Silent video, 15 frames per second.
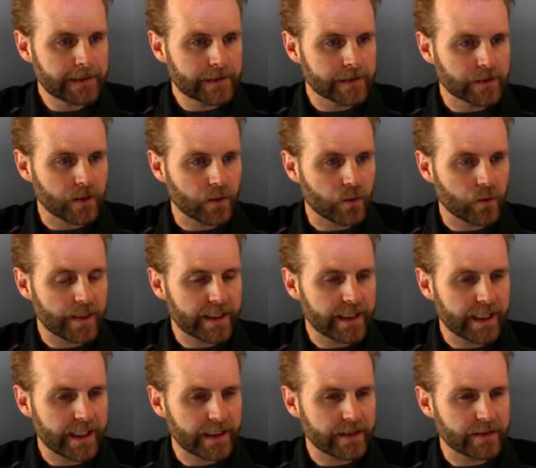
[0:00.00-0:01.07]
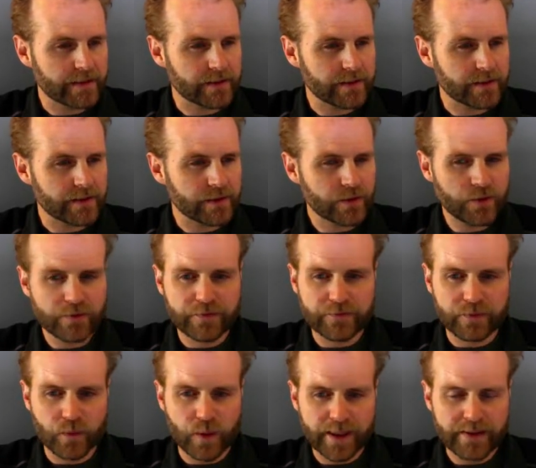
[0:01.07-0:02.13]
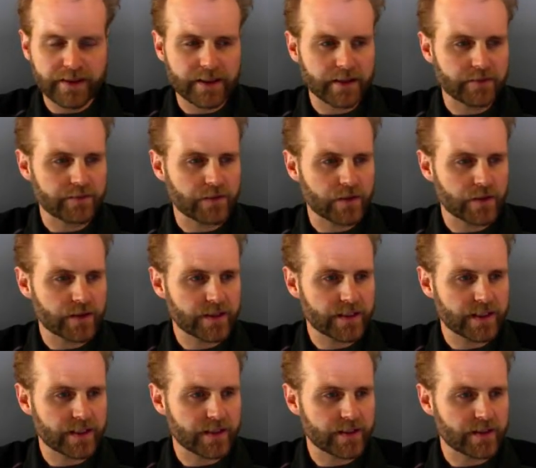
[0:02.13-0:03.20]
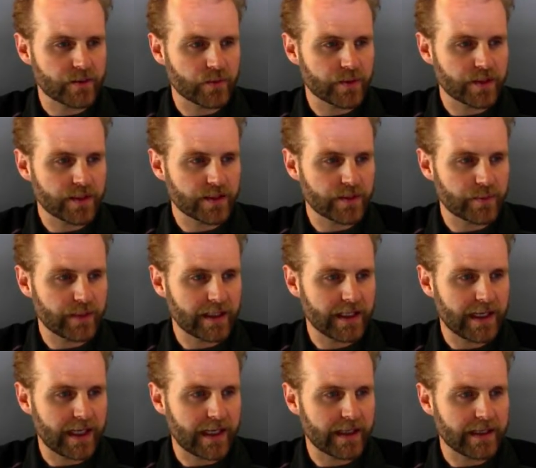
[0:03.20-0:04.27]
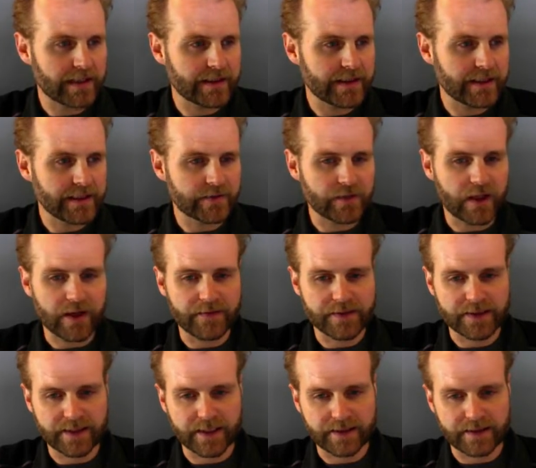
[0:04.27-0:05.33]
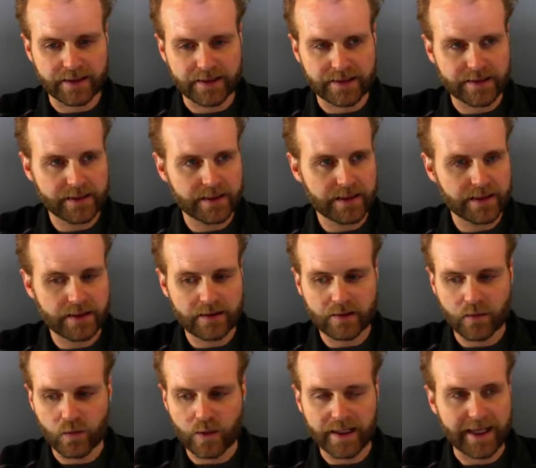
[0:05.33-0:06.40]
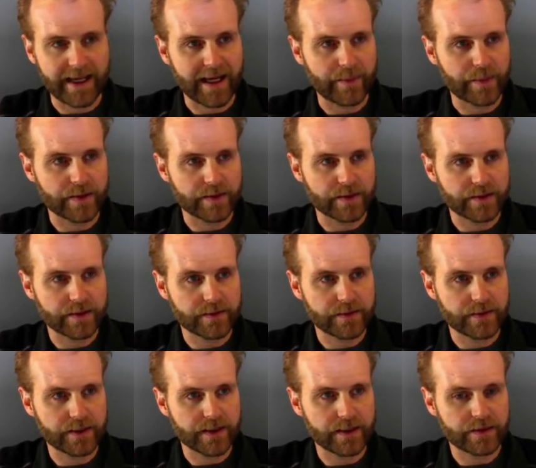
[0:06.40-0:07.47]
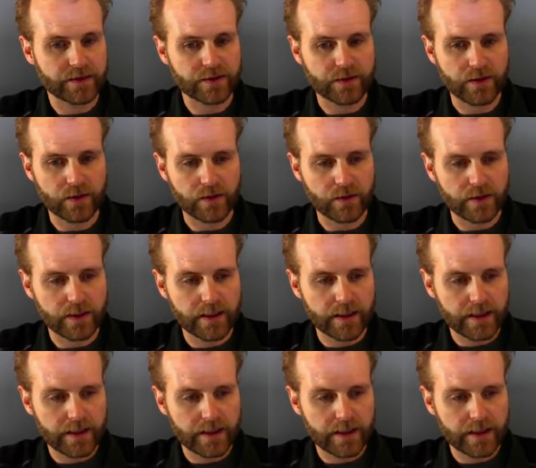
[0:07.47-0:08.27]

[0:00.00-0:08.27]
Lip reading: So we can do one thing first is we just apply a negative offset and see what happens. Okay, so